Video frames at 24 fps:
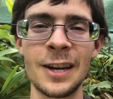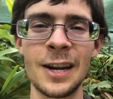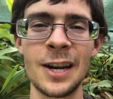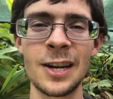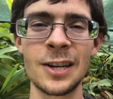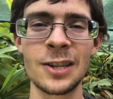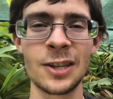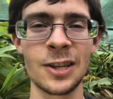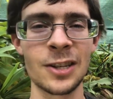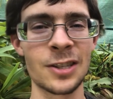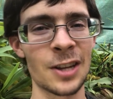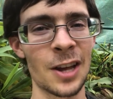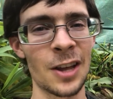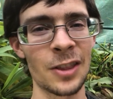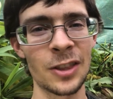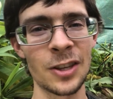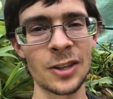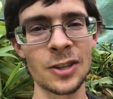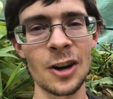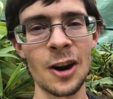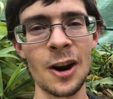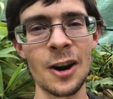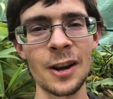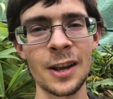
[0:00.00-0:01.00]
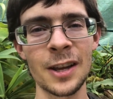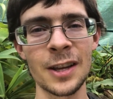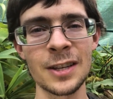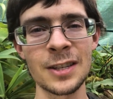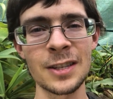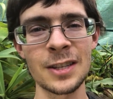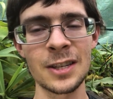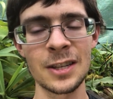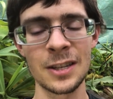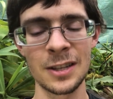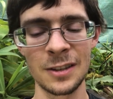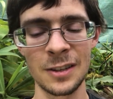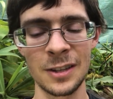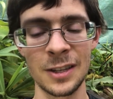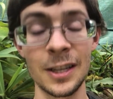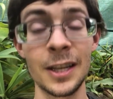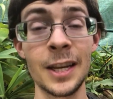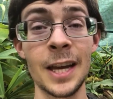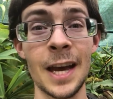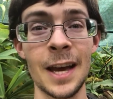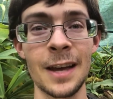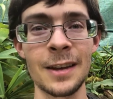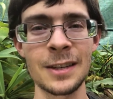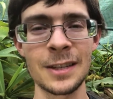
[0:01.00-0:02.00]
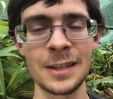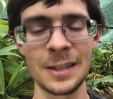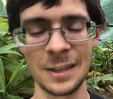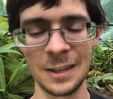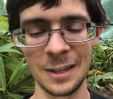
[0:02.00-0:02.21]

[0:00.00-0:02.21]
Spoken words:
She's not the darkest yet,